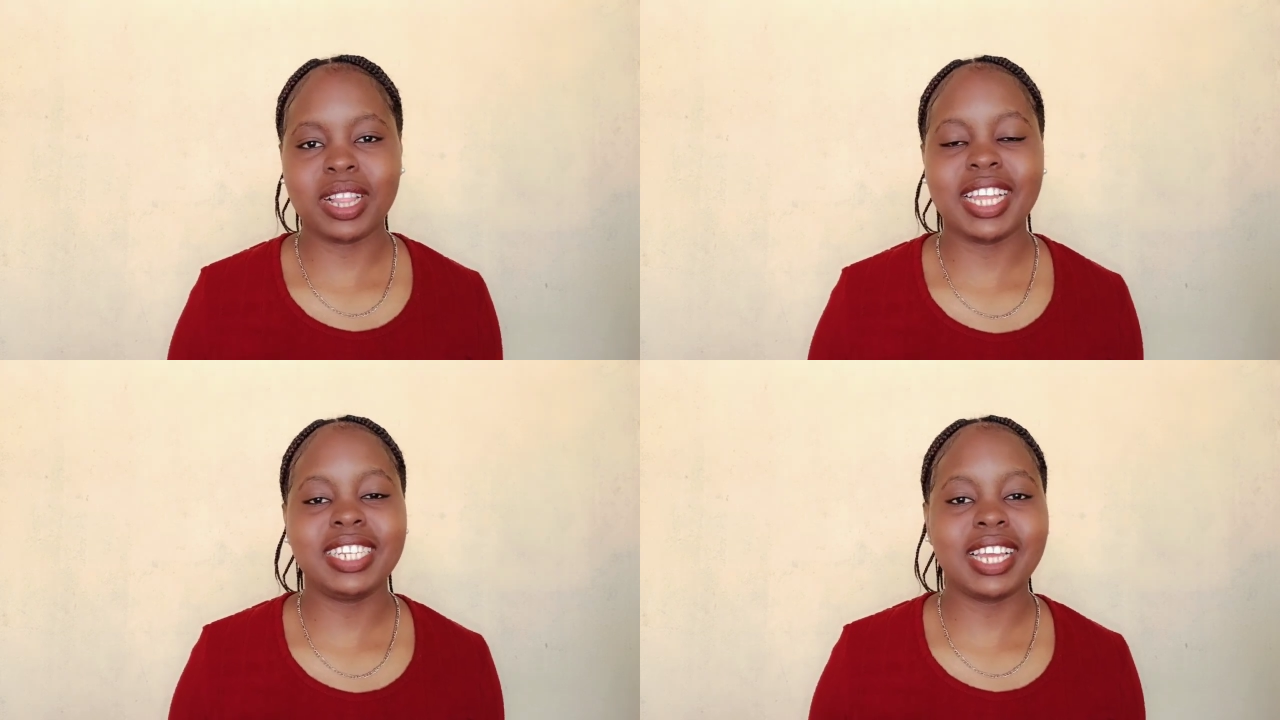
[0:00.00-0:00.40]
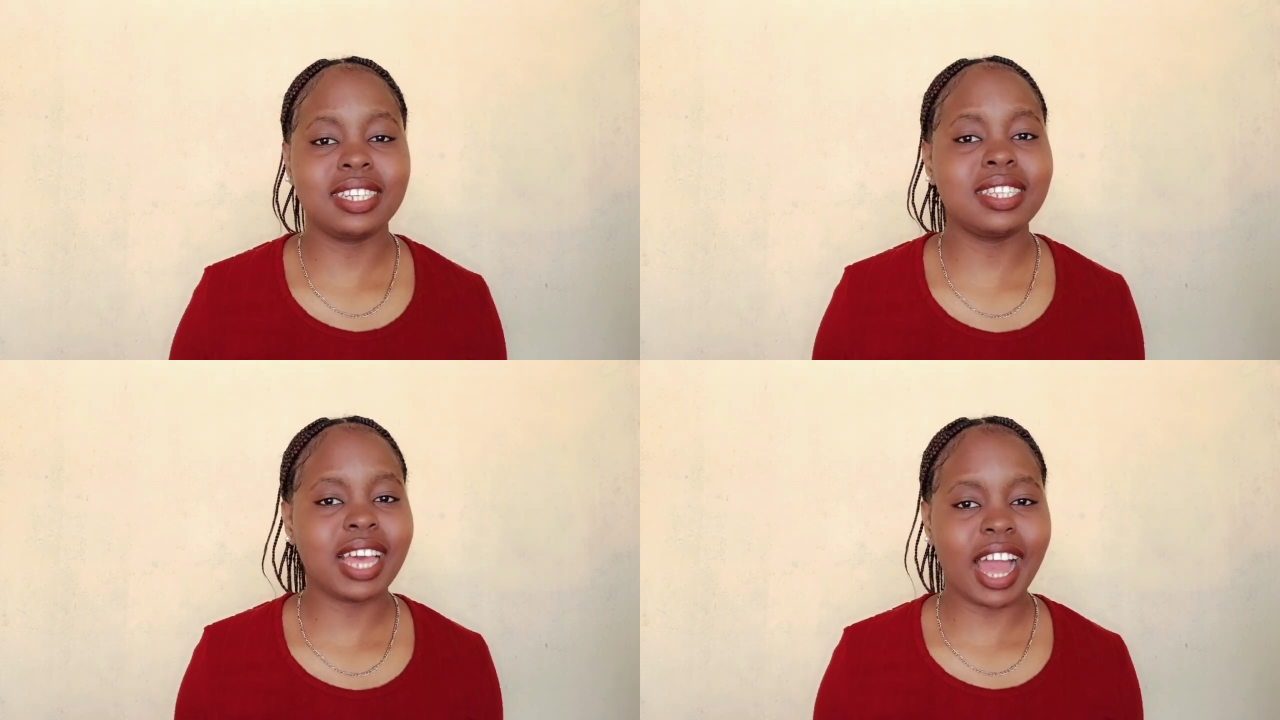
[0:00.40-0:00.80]
then
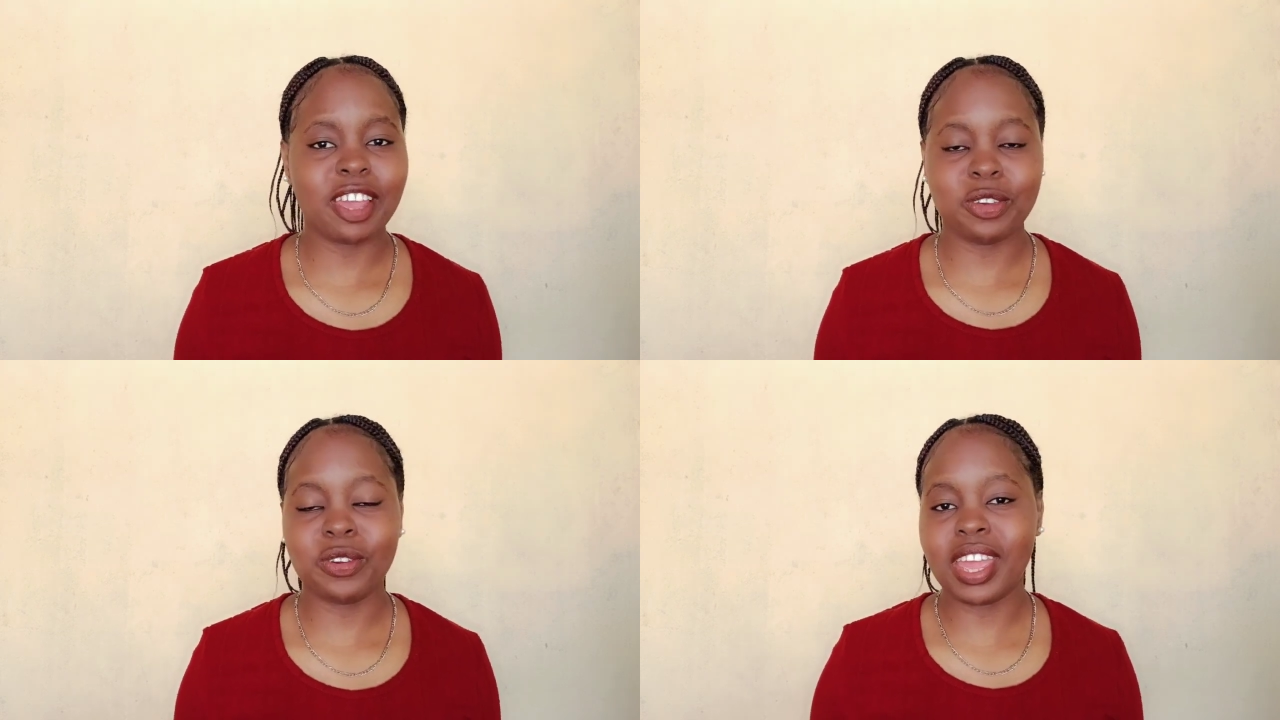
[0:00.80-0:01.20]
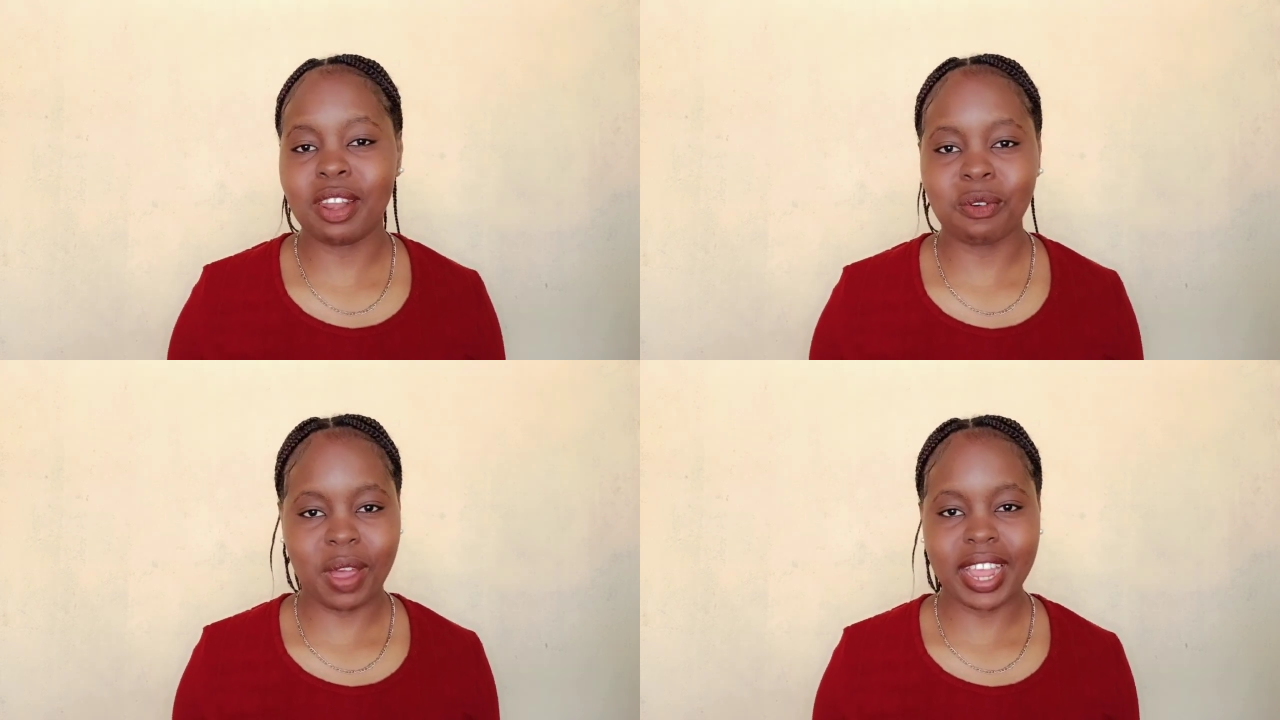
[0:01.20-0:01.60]
chances are you can
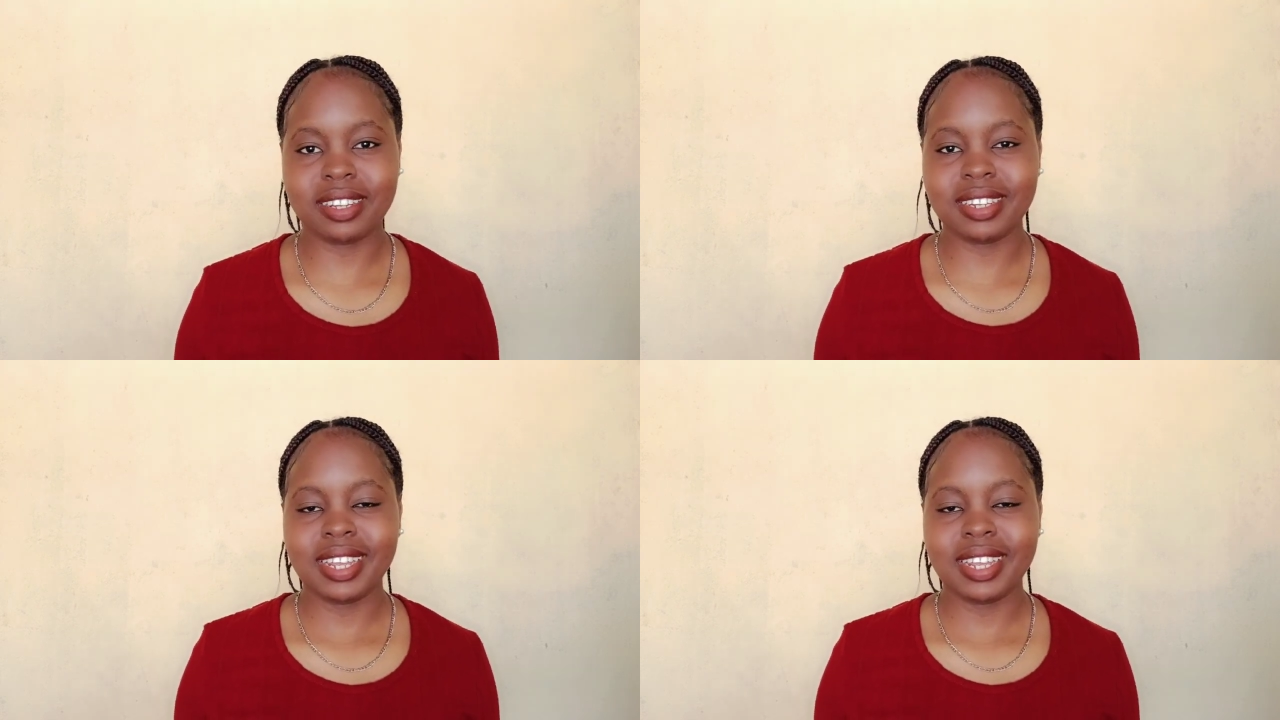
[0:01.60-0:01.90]
write